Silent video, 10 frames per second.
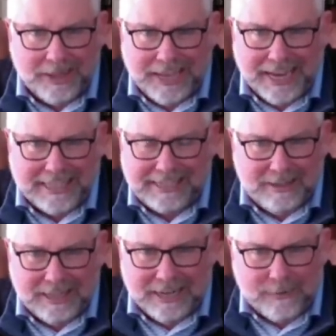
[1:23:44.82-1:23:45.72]
It's
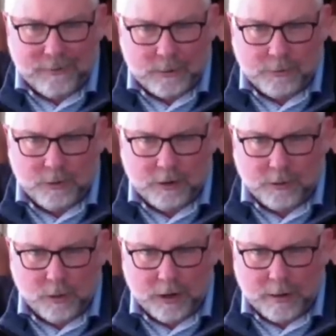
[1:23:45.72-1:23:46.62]
the difference between
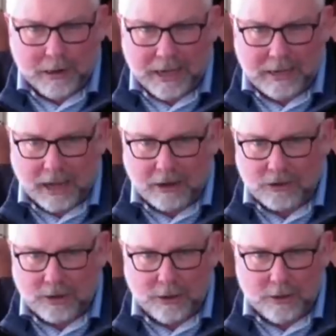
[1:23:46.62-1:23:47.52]
growing $1 million to
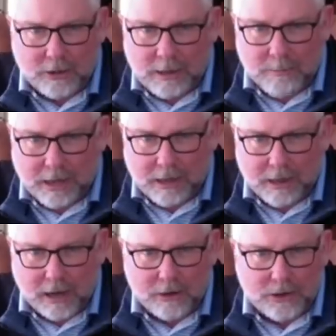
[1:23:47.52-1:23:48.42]
$13 million
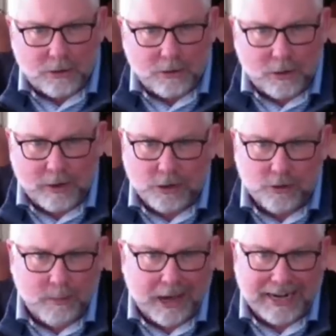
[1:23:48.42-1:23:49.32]
and growing it
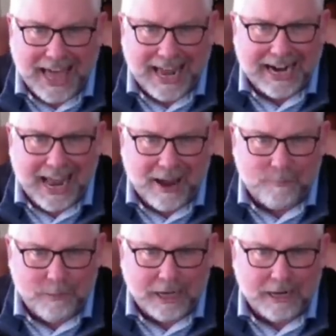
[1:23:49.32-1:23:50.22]
to about $9.5
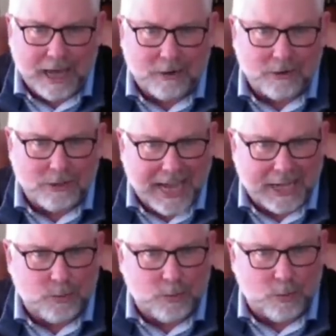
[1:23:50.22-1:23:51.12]
million.
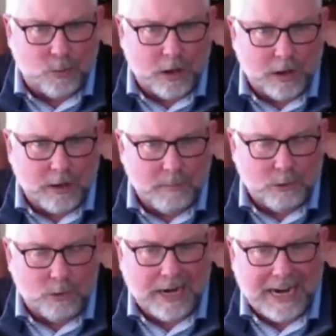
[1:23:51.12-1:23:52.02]
That's what a
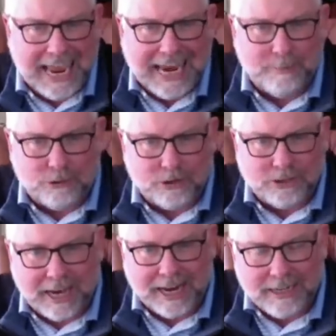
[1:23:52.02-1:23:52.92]

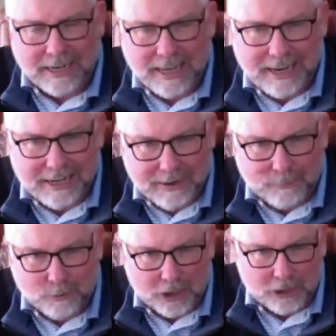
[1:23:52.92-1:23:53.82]
1.8%
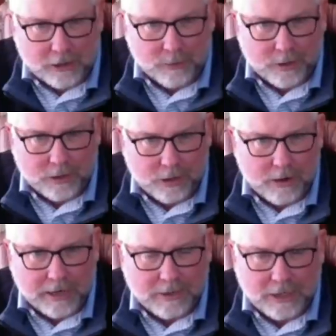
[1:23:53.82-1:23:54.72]
differential on the
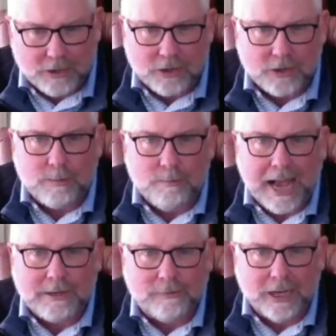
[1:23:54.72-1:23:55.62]
return is. It's just
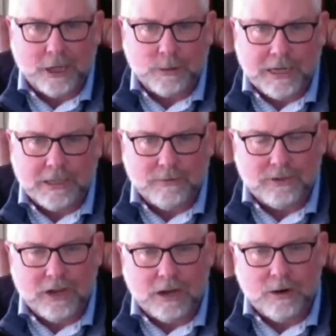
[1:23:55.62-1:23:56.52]
massively expensive.
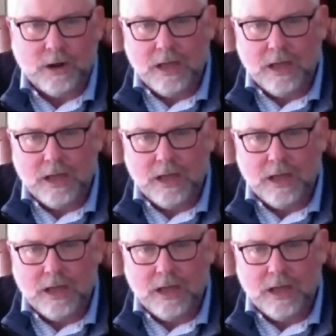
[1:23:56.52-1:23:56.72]
So